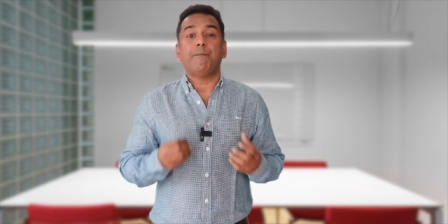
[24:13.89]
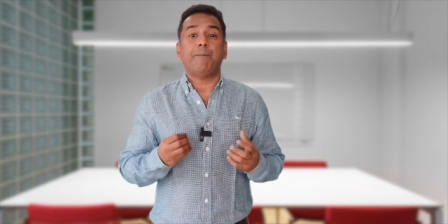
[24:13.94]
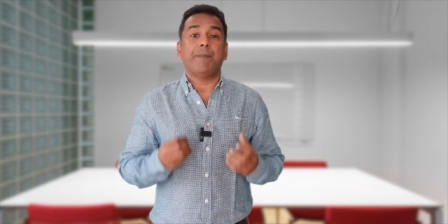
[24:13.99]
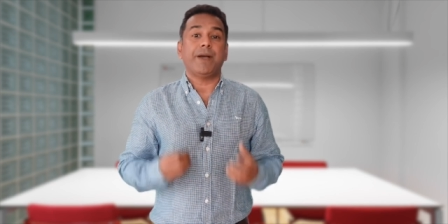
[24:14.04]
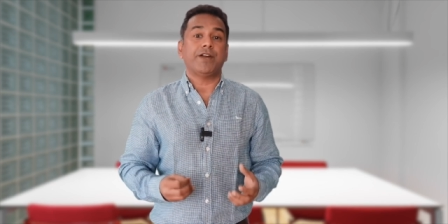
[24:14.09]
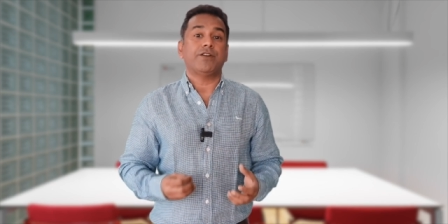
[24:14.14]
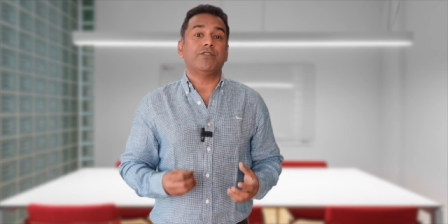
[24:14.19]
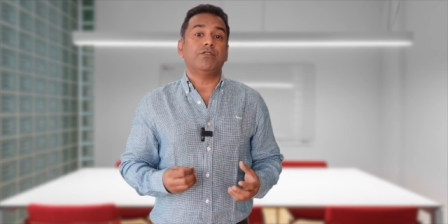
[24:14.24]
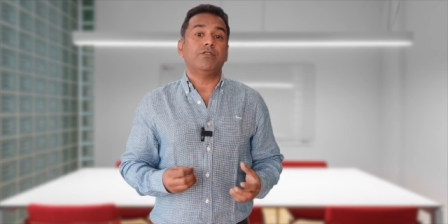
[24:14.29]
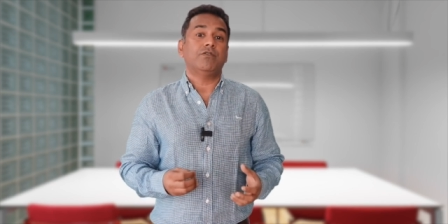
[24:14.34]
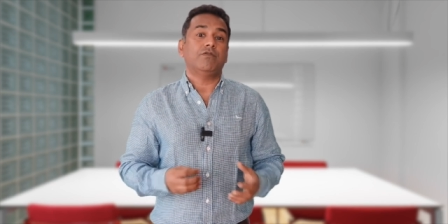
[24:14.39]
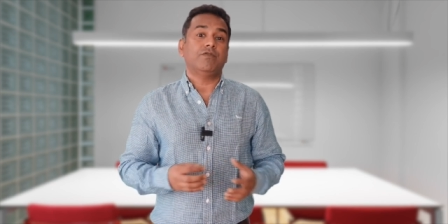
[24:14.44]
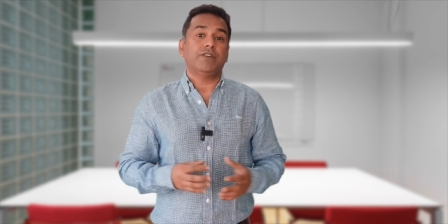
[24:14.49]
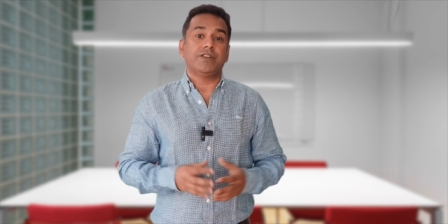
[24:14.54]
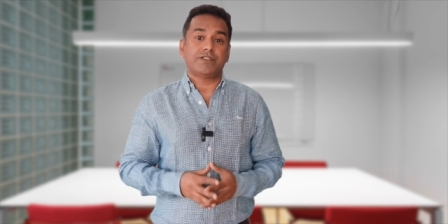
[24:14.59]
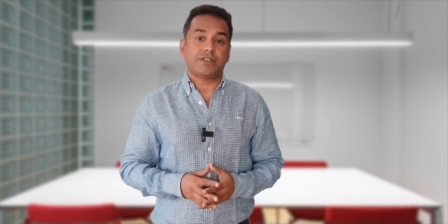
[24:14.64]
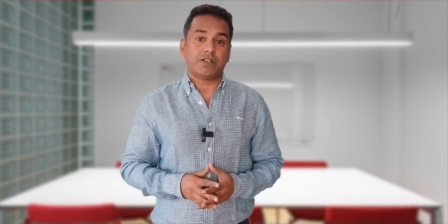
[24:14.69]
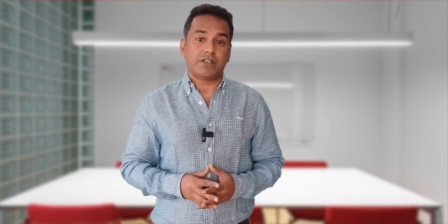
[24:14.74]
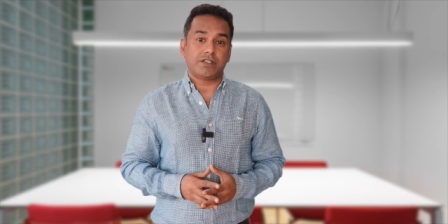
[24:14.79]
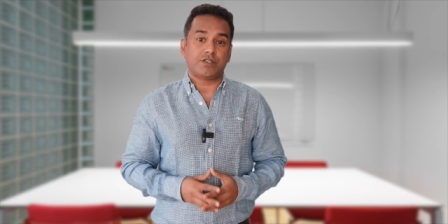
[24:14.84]
better
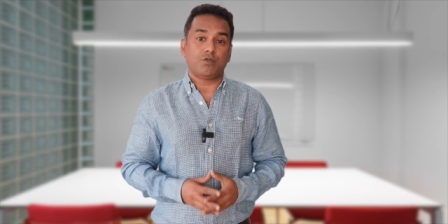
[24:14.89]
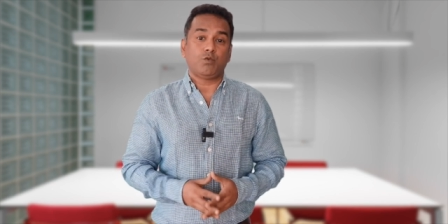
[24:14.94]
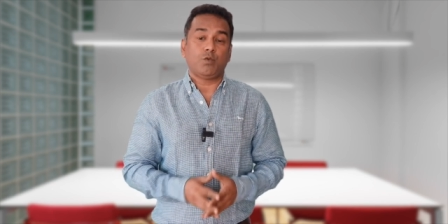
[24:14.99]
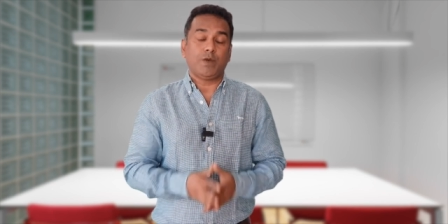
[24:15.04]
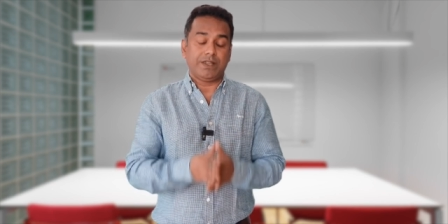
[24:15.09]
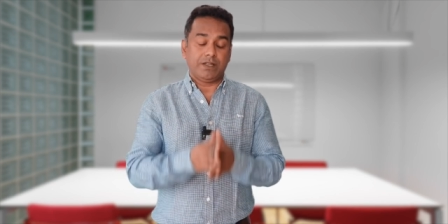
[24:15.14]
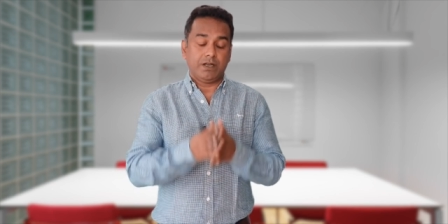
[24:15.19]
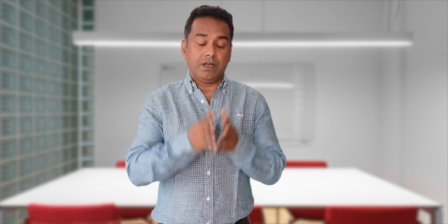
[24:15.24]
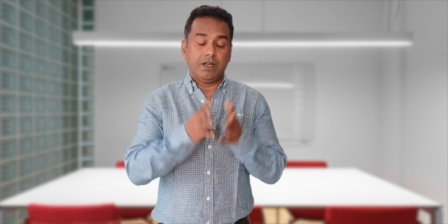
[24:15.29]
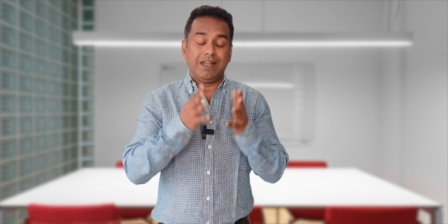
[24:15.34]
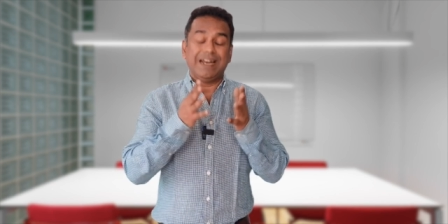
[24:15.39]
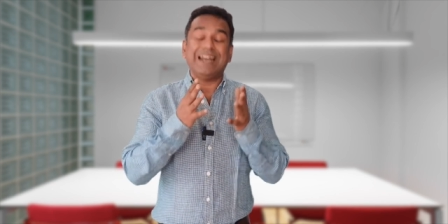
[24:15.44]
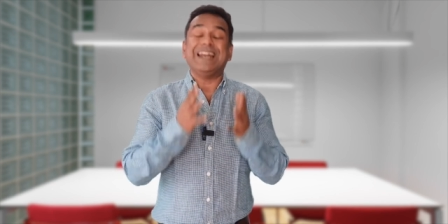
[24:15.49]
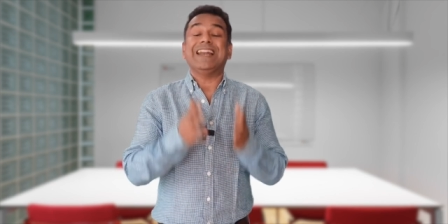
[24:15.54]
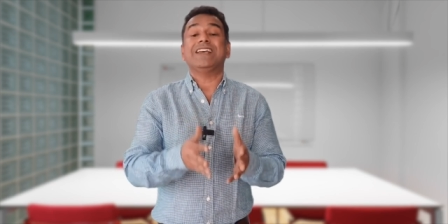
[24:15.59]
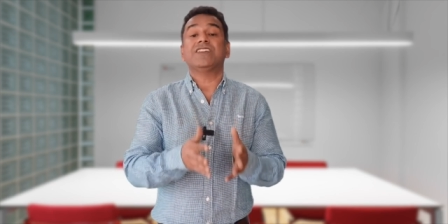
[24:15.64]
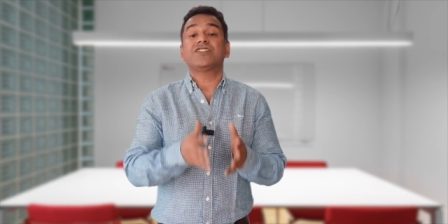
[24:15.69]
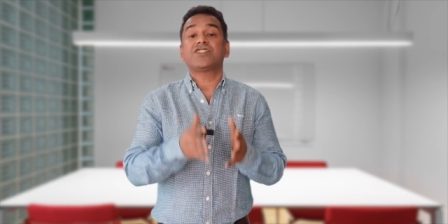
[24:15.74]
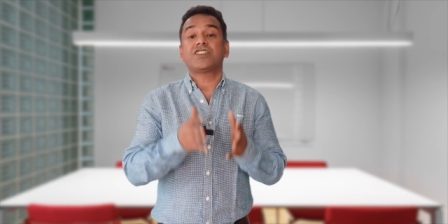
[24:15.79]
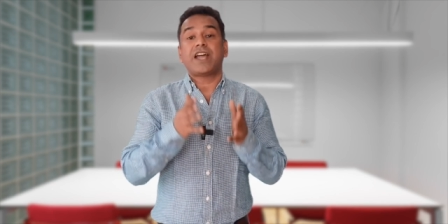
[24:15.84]
results with
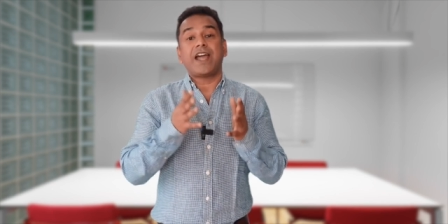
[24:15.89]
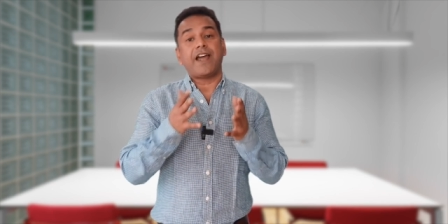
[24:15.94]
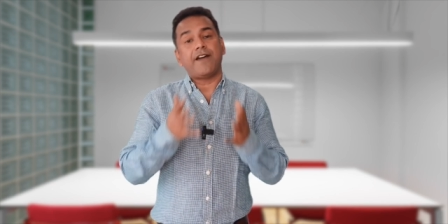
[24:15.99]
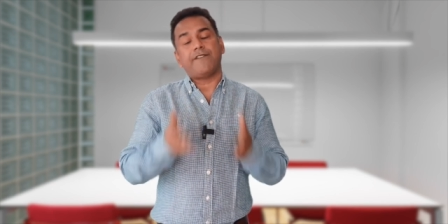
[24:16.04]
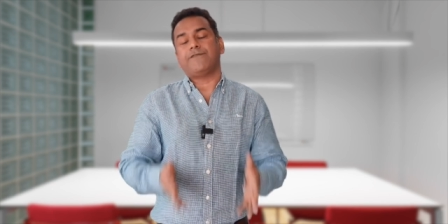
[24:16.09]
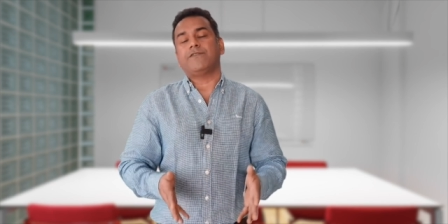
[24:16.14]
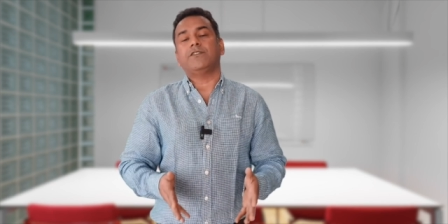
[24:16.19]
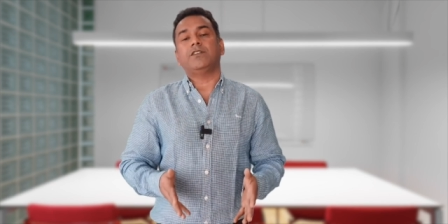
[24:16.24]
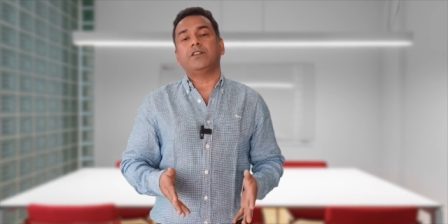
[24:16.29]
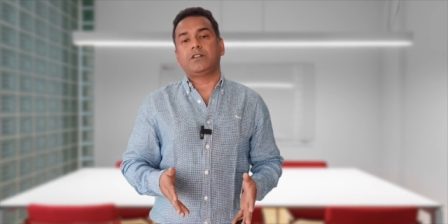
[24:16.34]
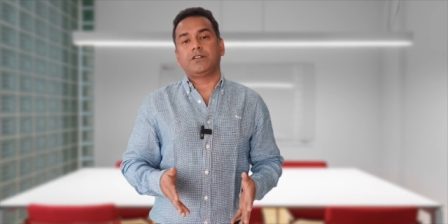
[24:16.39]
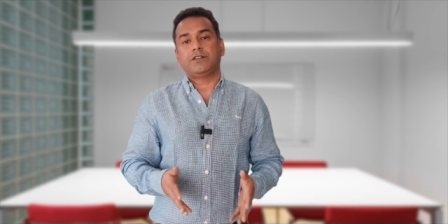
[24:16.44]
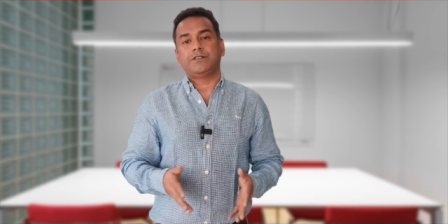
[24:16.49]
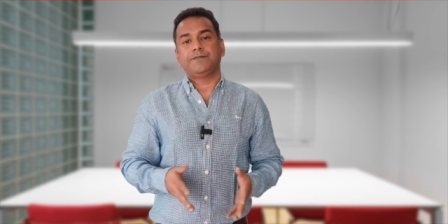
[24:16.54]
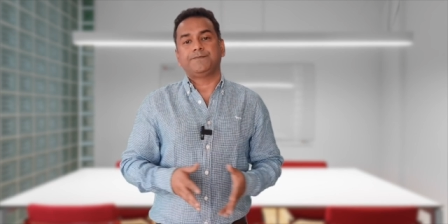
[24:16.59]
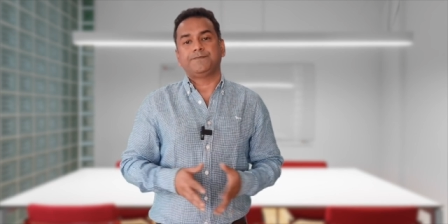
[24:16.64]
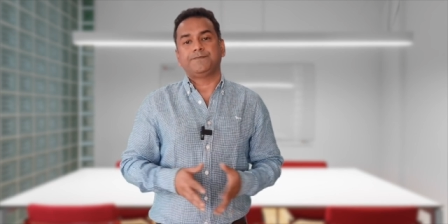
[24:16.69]
less effort.